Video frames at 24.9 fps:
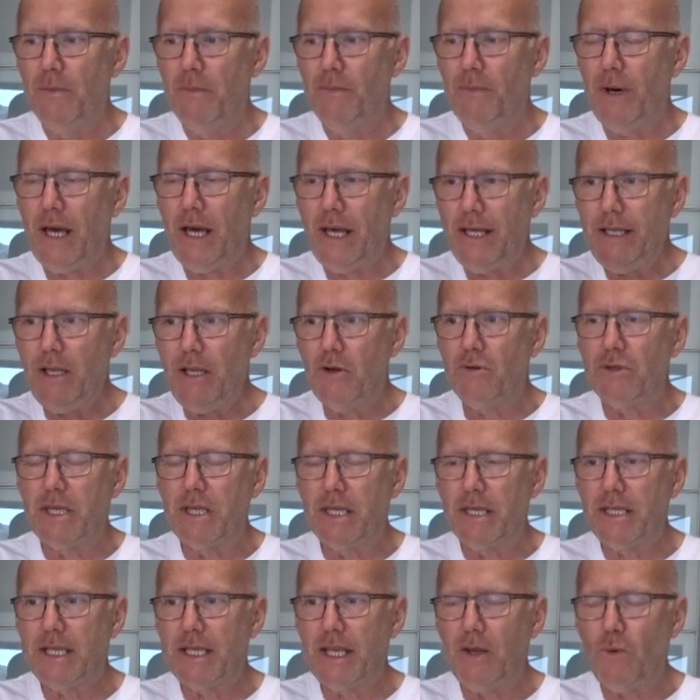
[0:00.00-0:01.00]
But I
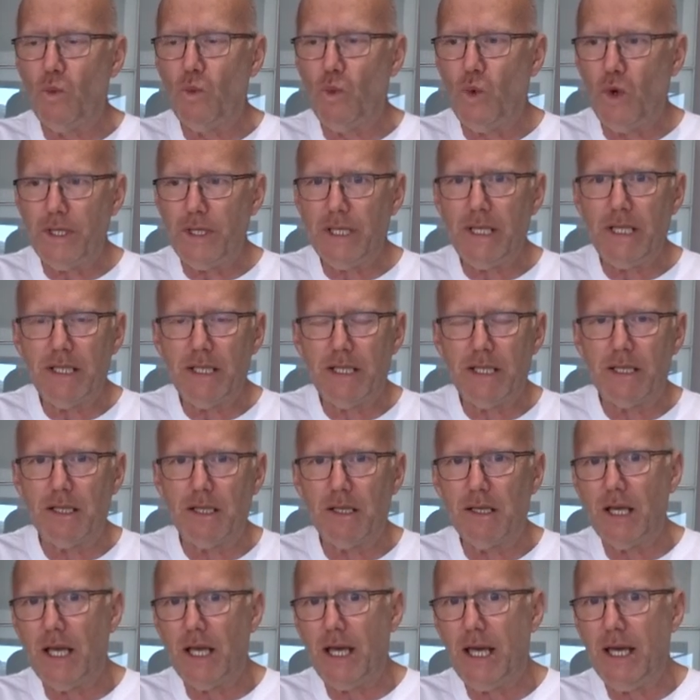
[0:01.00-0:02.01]
noticed it wasn't
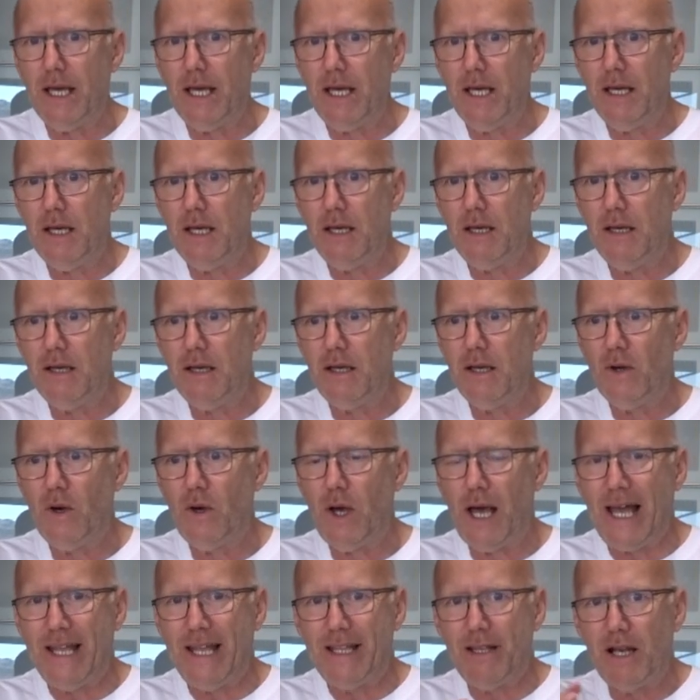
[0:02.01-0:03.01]
uh,
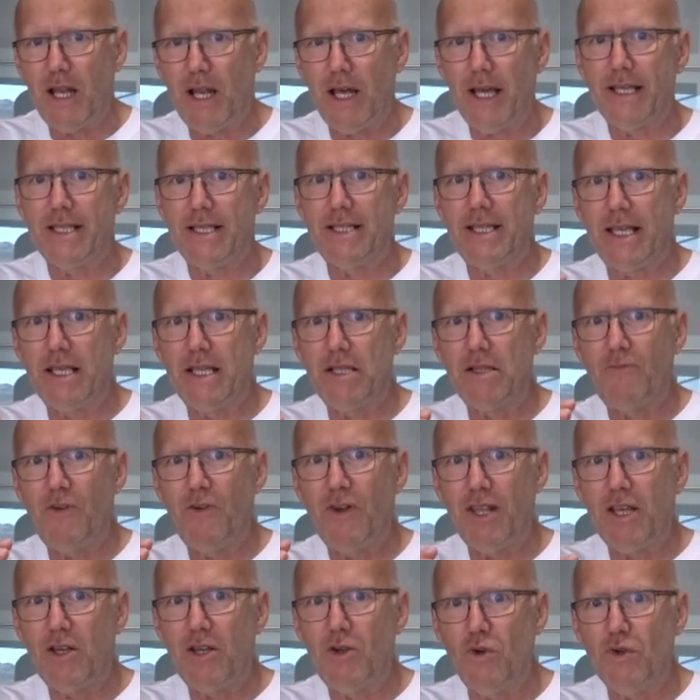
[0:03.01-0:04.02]
analysing
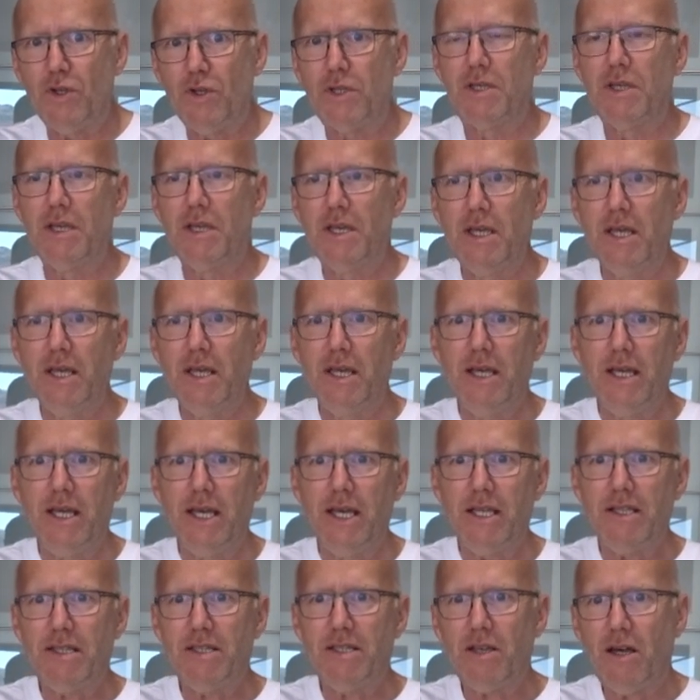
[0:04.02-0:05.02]
very good.
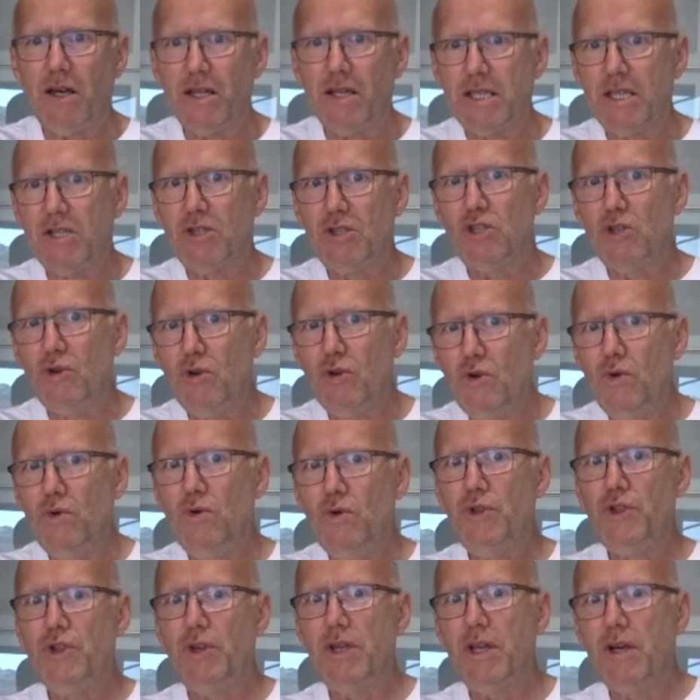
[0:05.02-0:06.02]
It started
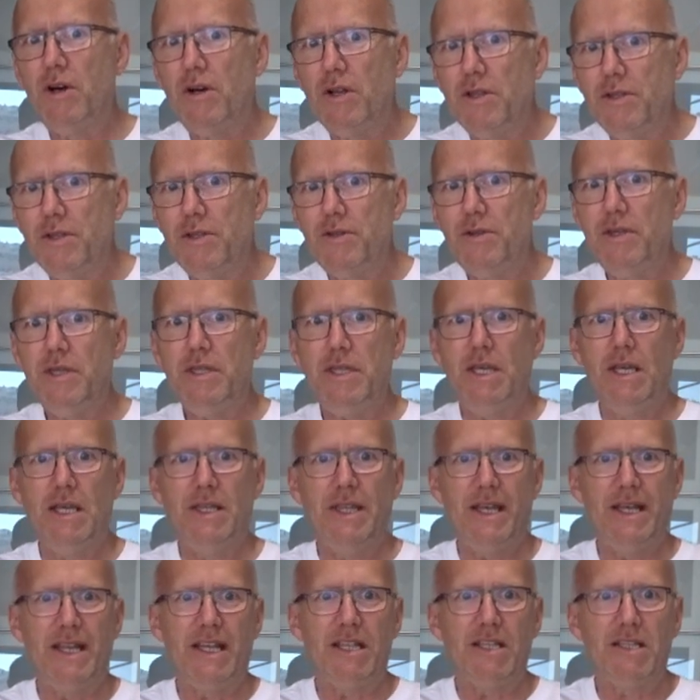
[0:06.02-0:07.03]
two, three hundred,
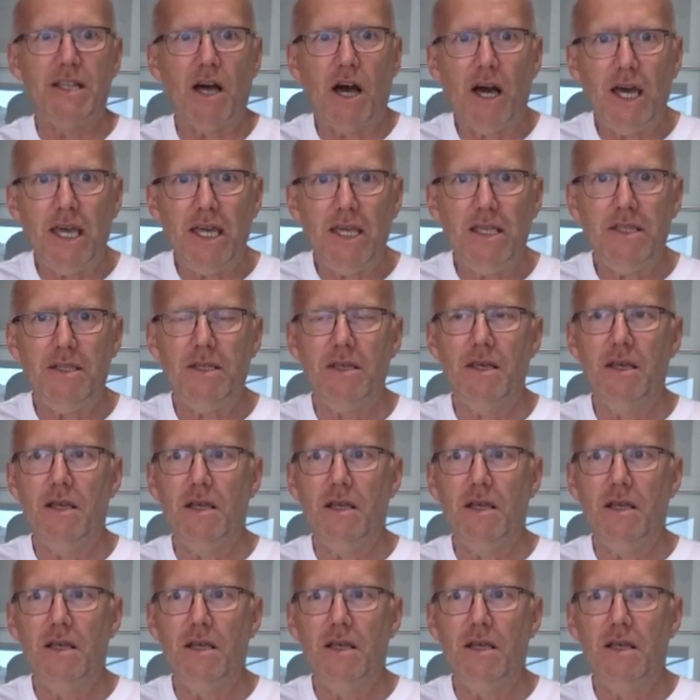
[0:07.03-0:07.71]
then it died.